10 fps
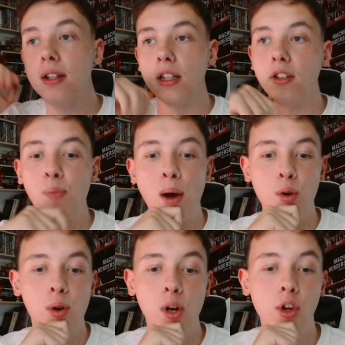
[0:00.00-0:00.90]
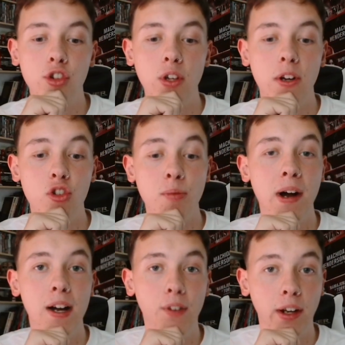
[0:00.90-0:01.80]
If Paulo Costa and
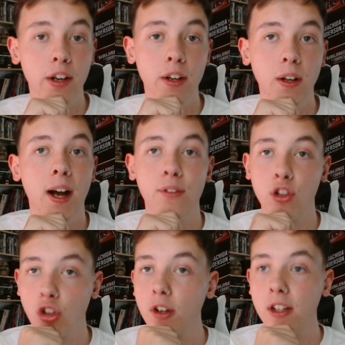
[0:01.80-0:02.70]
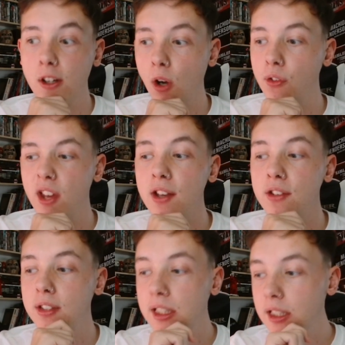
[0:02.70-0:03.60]
Chimaev are going to have a striking
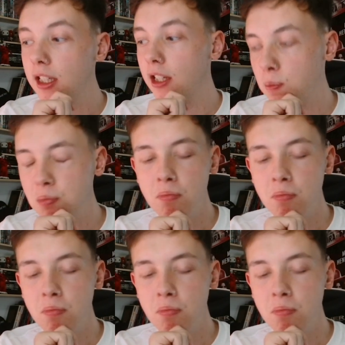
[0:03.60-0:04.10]
contest, it's